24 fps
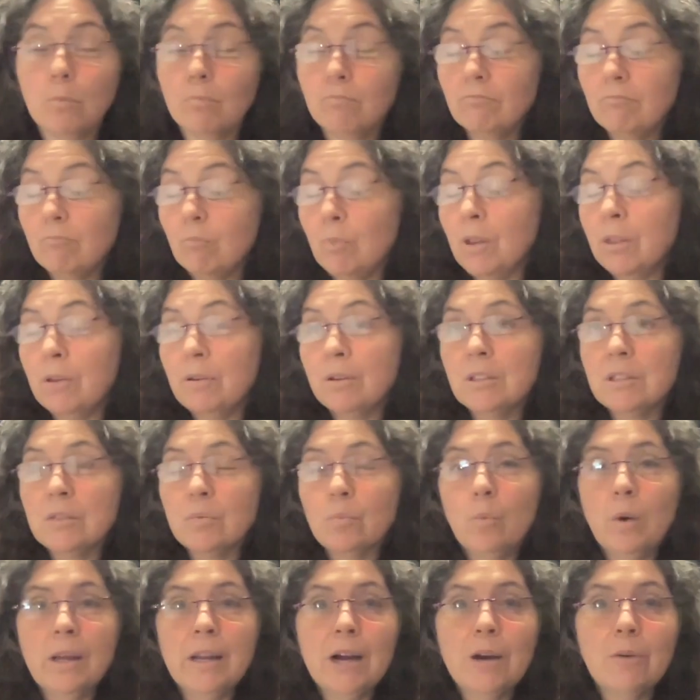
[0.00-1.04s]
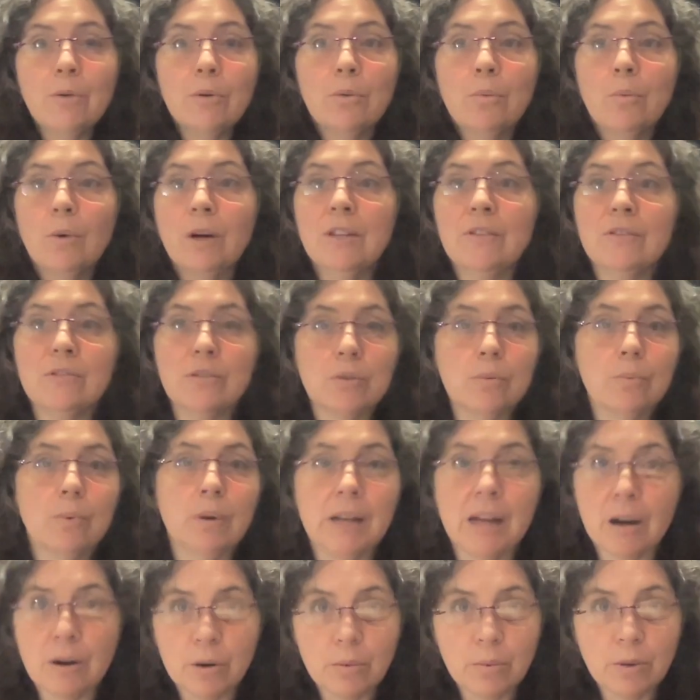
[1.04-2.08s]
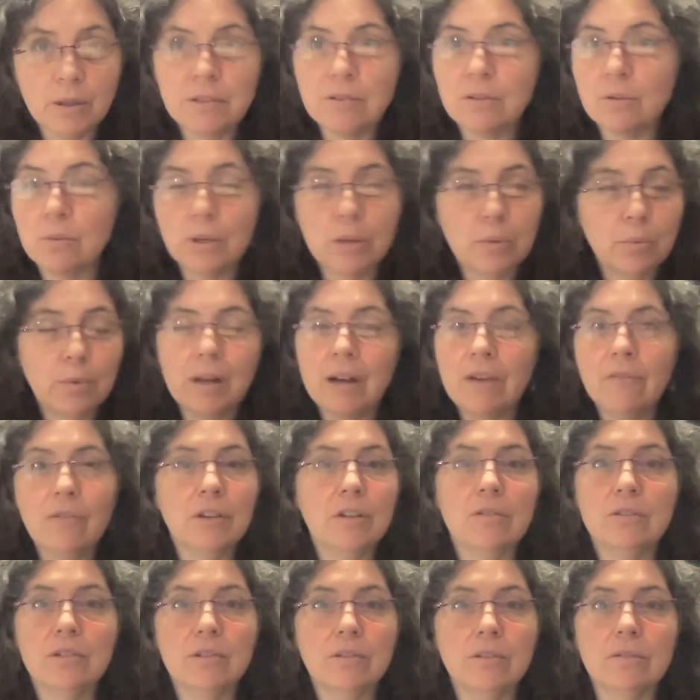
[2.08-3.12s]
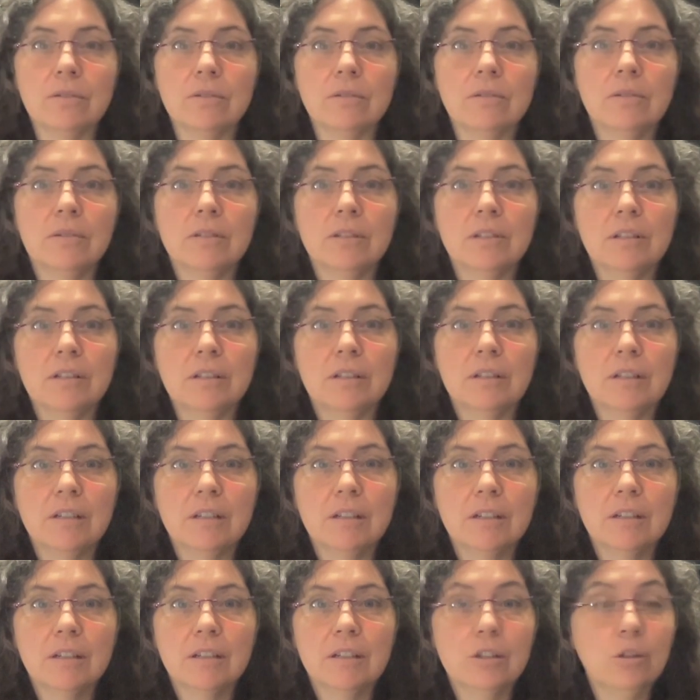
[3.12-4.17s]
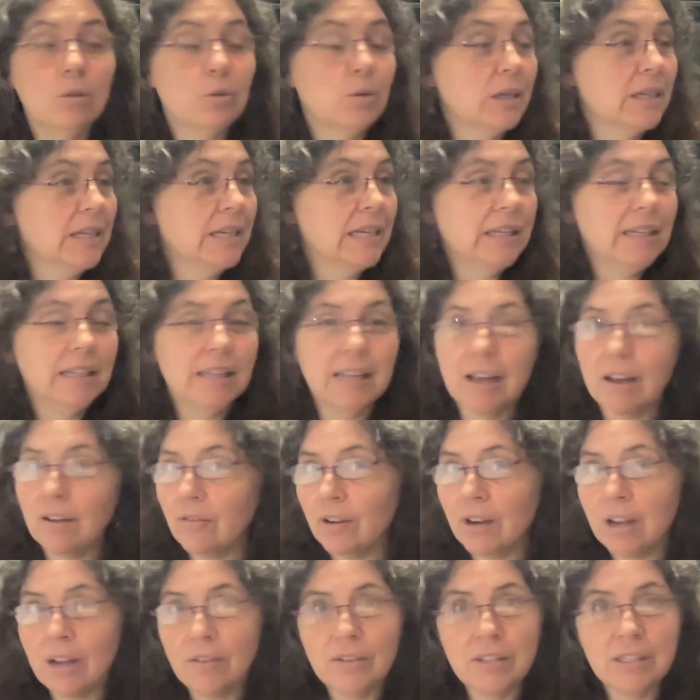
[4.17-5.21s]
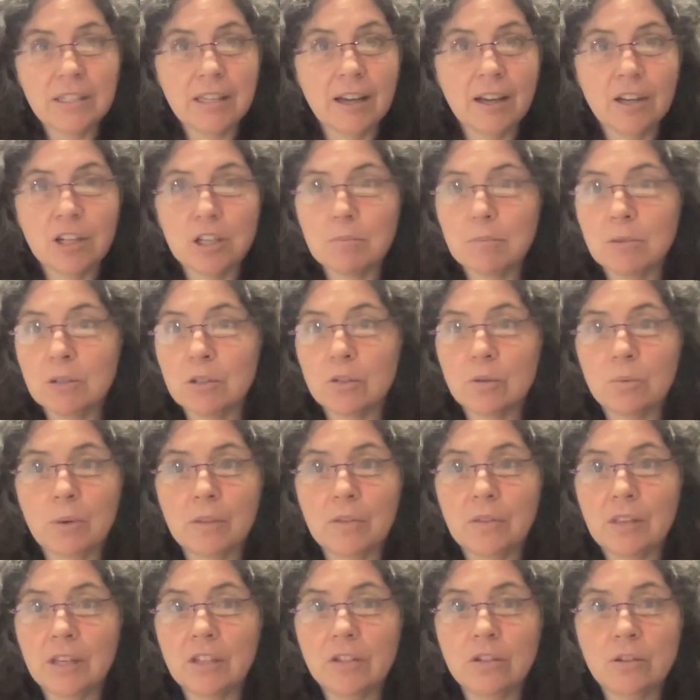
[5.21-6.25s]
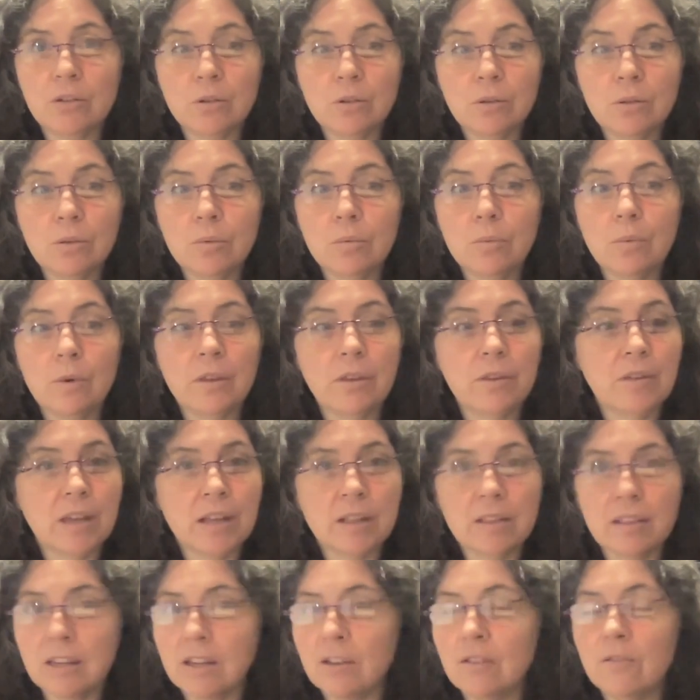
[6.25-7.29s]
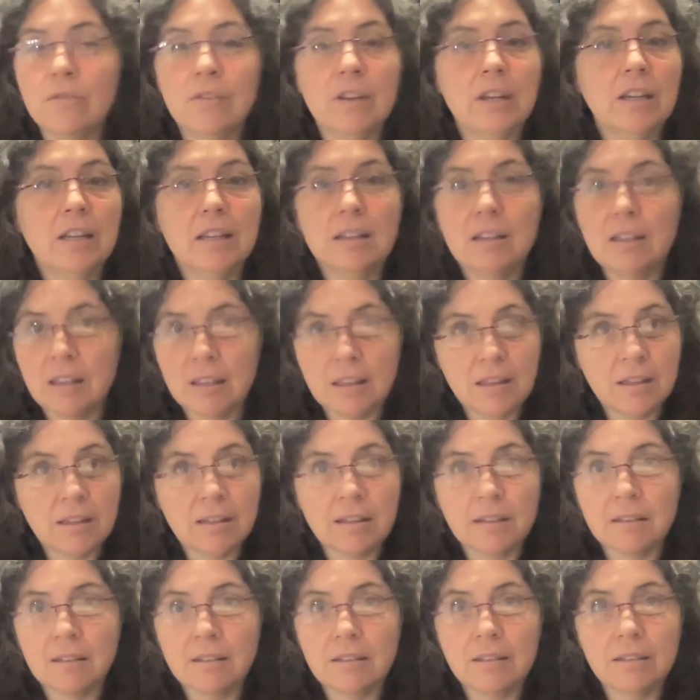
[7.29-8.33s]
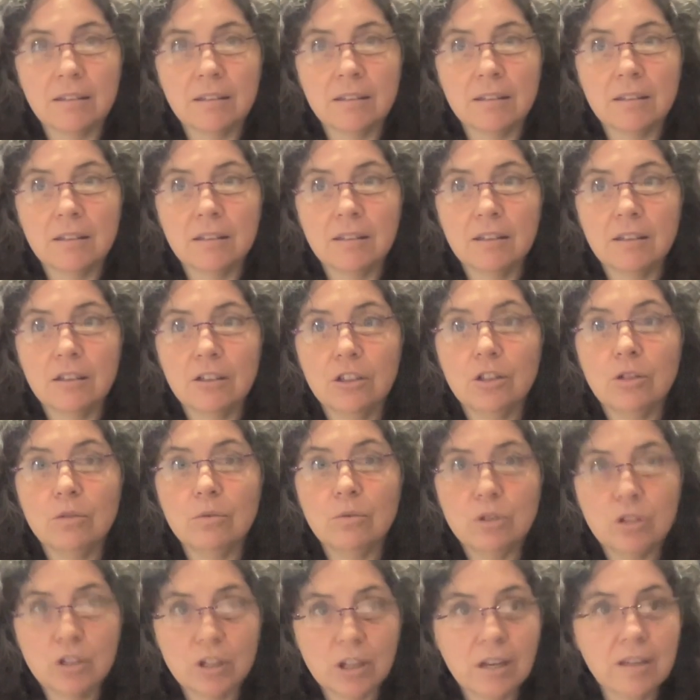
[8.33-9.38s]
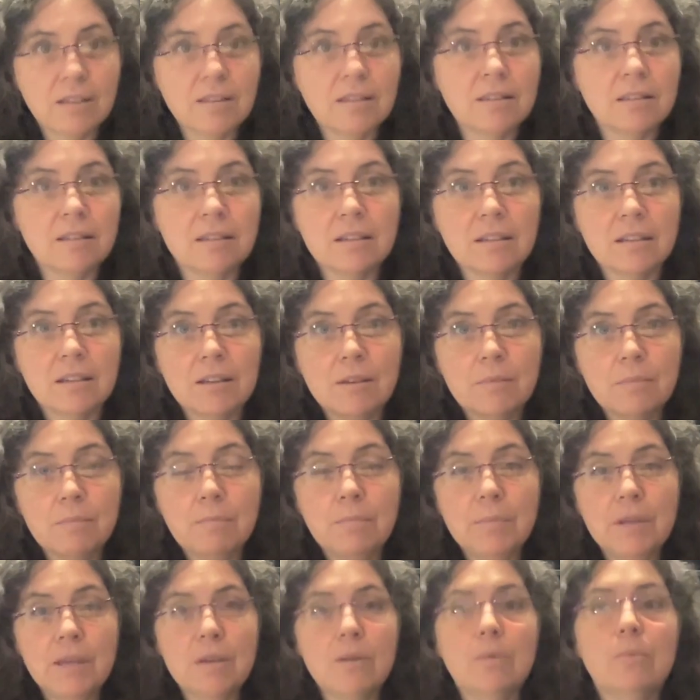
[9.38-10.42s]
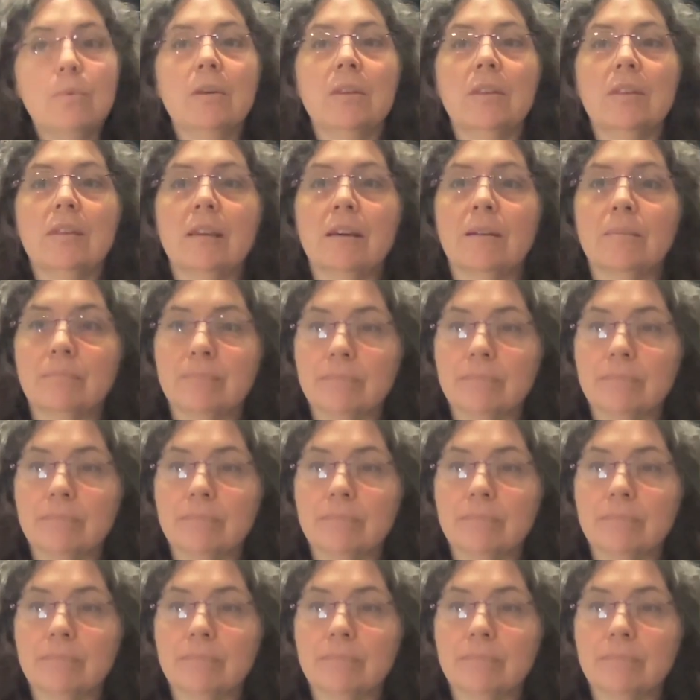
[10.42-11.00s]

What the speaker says: whether it's 1 hour once or 1 hour once a week, whatever you do, you can never have attachment to what they do, whether they live, nothing. You just be with them.